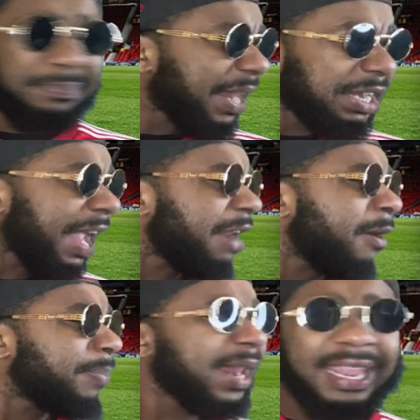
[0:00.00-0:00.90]
Man United
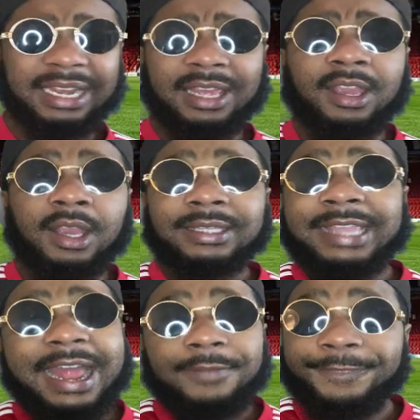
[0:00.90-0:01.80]
are playing.
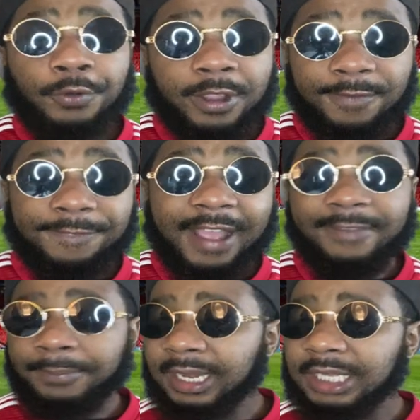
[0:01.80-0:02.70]
That
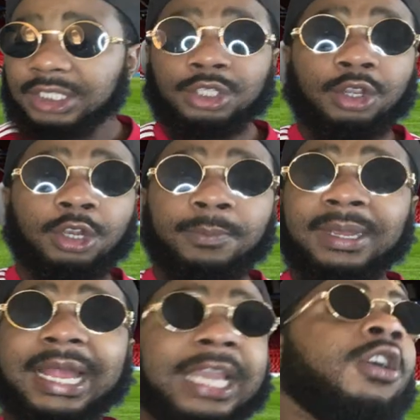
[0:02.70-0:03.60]
45 minutes, you could have
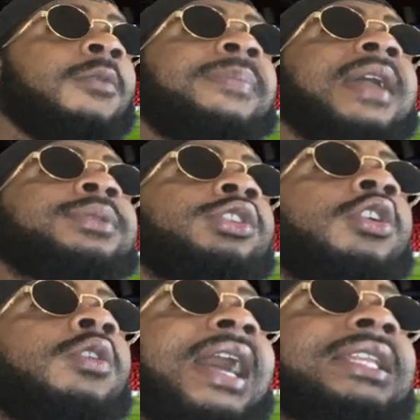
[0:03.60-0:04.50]
been like, yo, babes, you
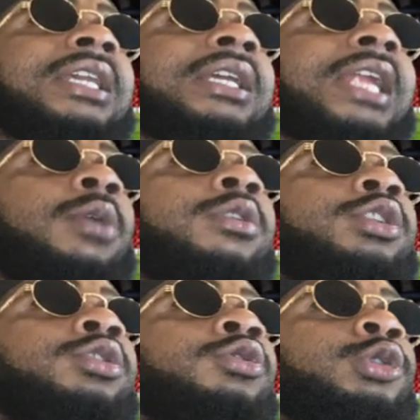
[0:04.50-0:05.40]
know that thing that you wanted
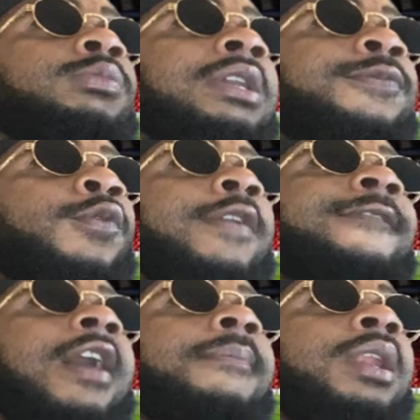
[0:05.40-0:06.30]
to do to me
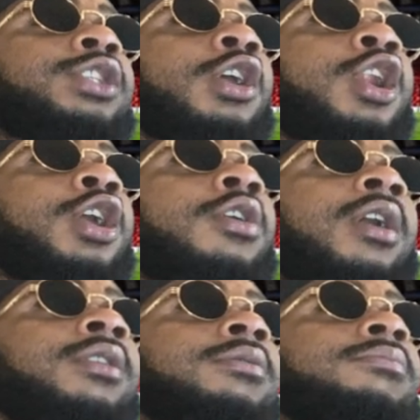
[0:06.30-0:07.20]
45 minutes earlier
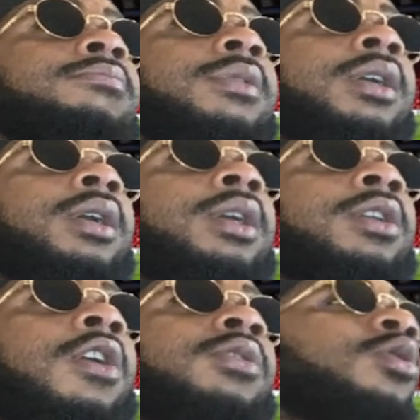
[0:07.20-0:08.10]
on?
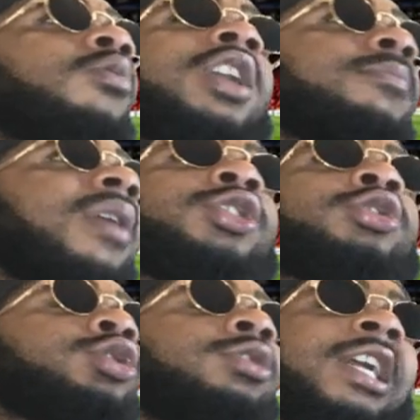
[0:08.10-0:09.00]
Yo, you know what? You must
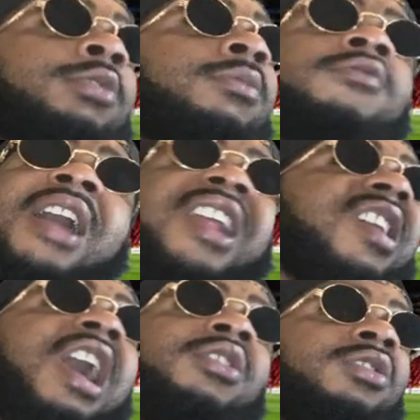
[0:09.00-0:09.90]
just do that to me right
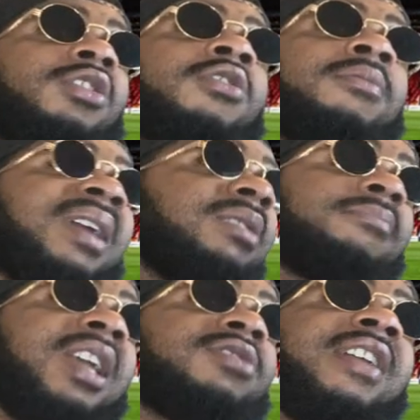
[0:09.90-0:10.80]
now, you know?
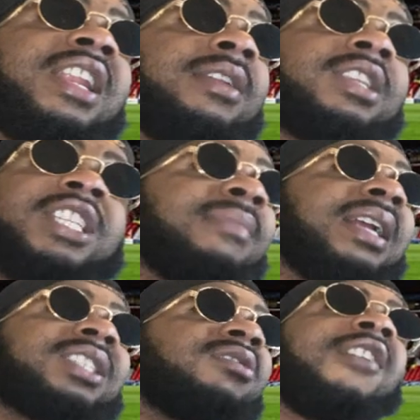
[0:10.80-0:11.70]
Man's ready. This
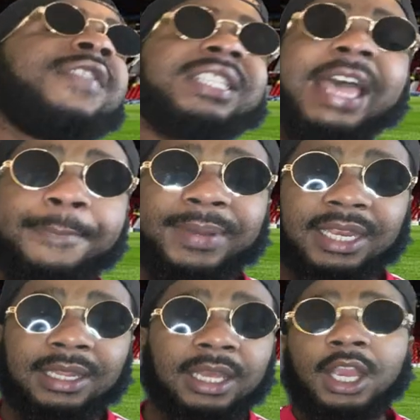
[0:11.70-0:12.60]
match, nothing's happening.